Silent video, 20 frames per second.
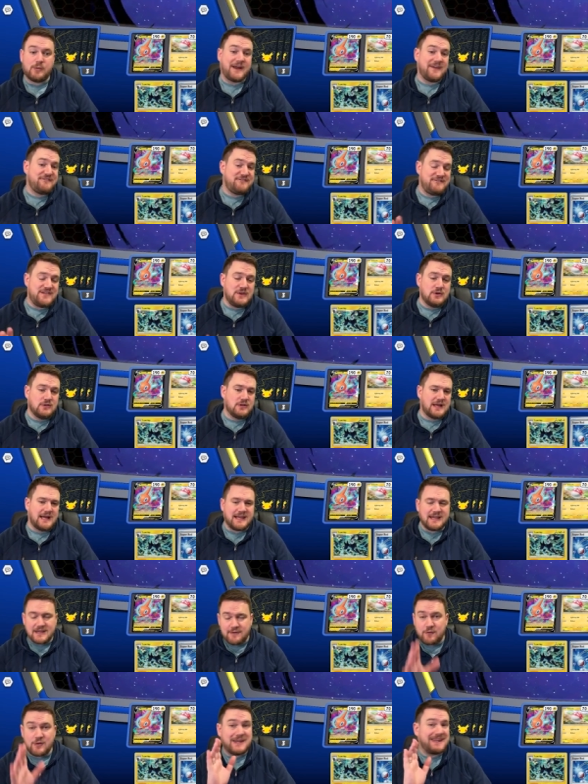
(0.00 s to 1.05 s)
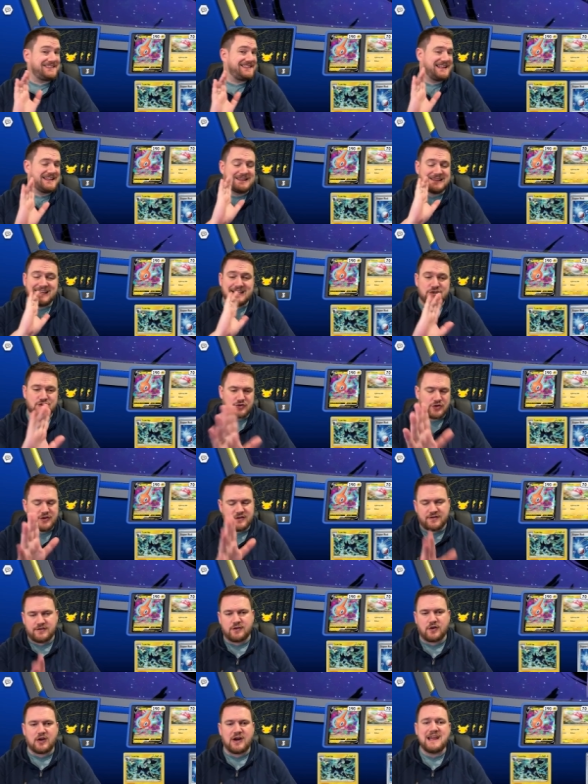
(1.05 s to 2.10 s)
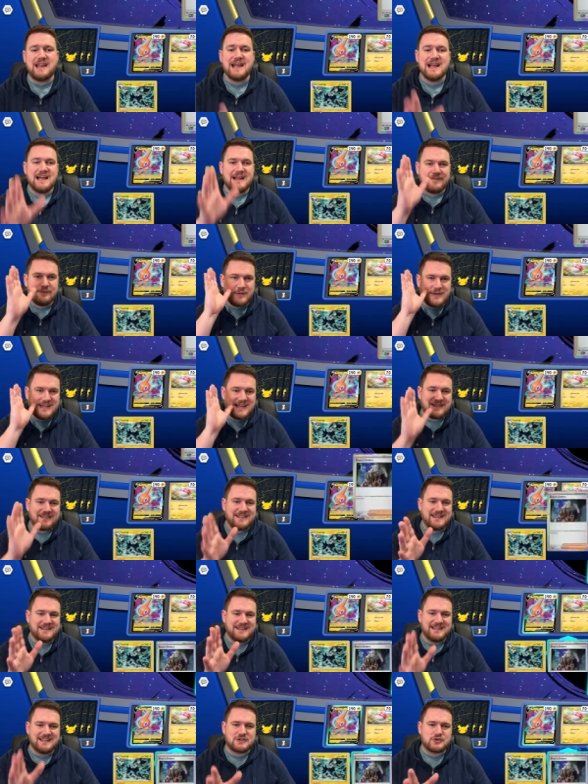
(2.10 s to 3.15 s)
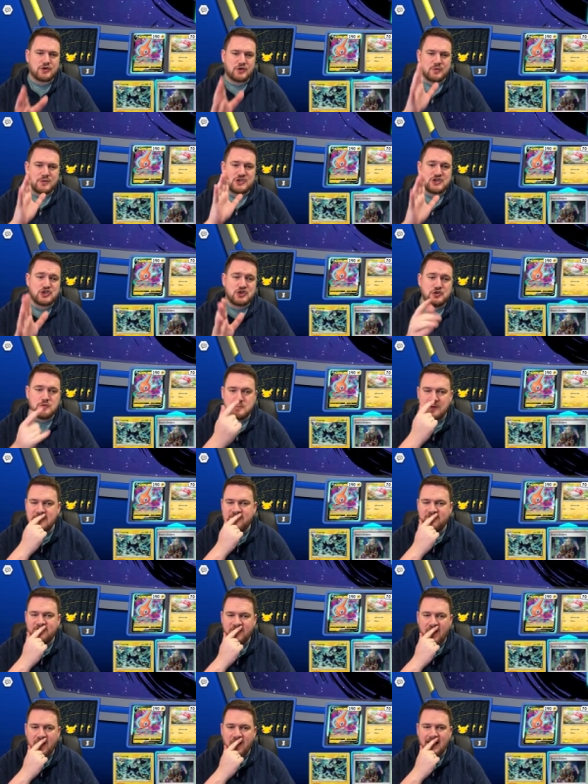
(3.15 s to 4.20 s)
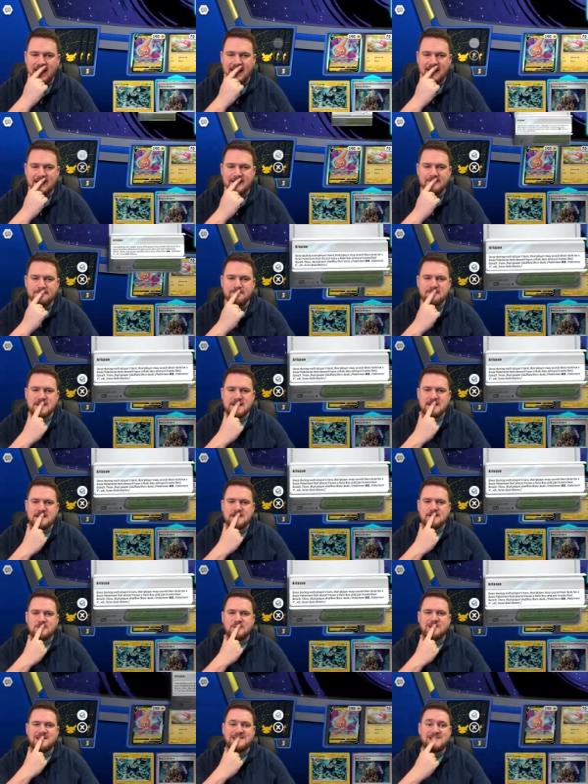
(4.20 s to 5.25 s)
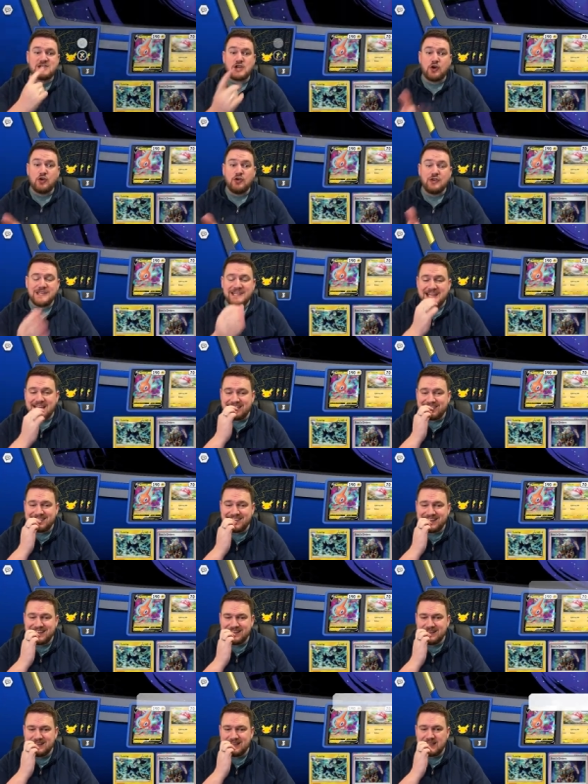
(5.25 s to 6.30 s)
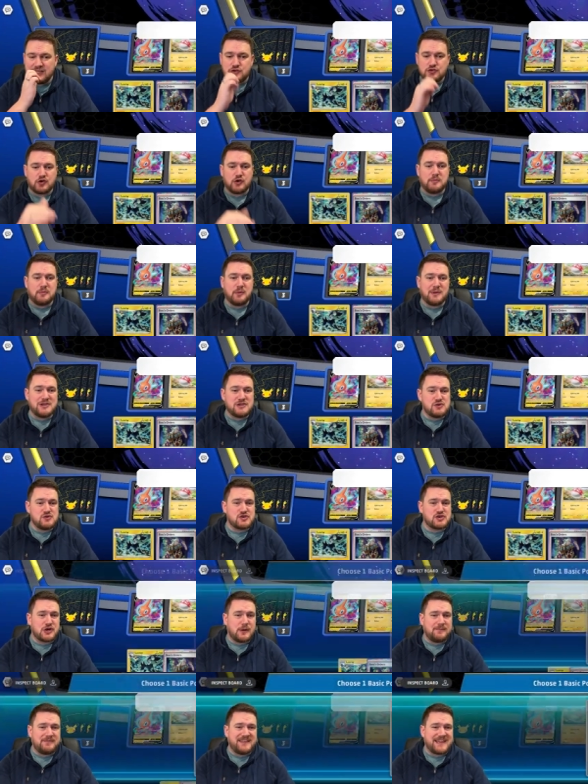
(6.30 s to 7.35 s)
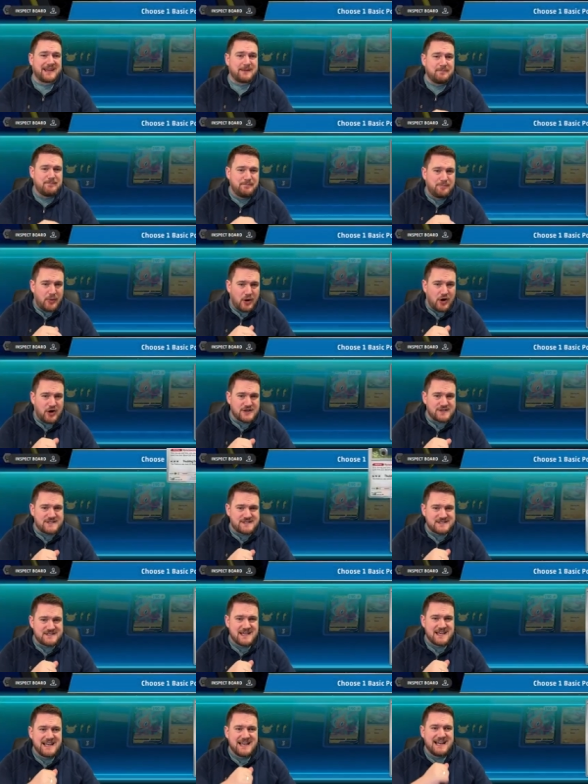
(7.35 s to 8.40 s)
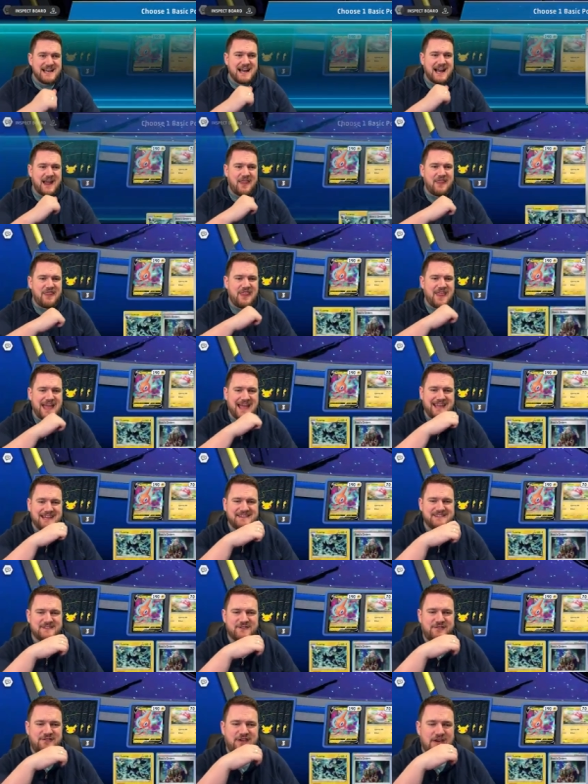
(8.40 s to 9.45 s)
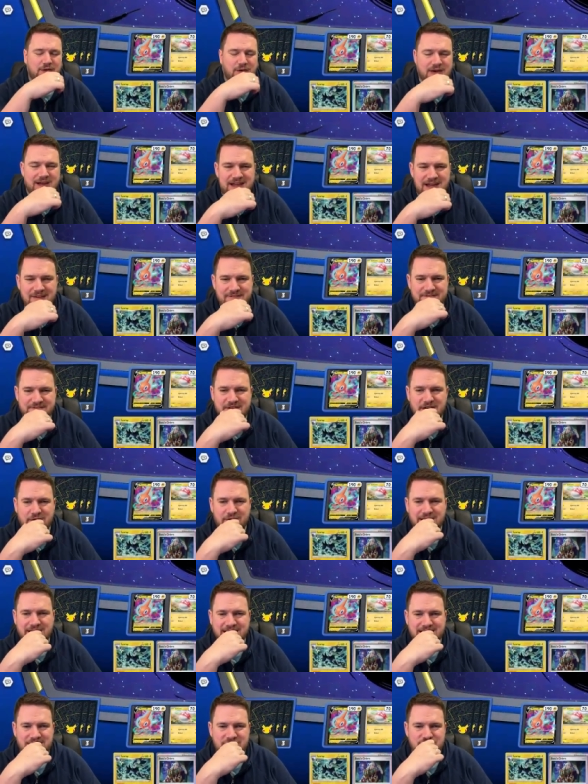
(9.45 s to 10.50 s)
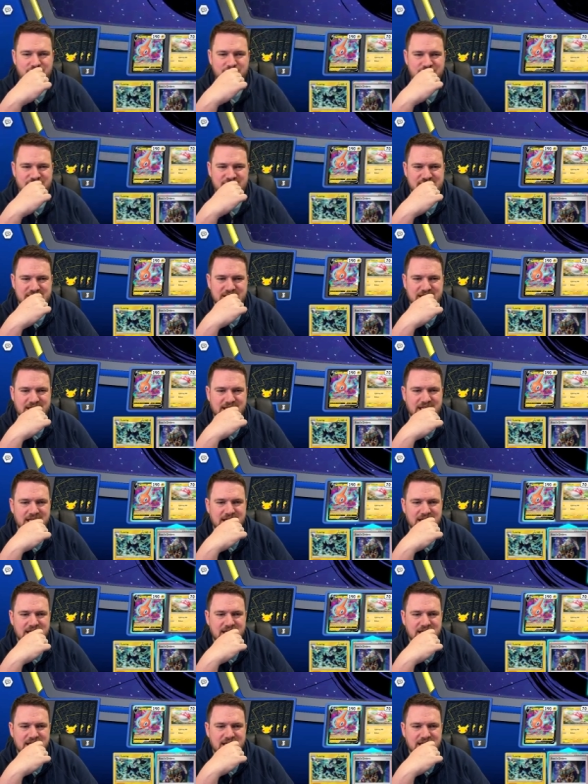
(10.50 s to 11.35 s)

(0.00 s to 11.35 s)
I feel like if we get the Electrode, sorry, if we get the Electrode, we should be fine. We don't get the Electrode, but we do top deck Boss, and that is very, very interesting.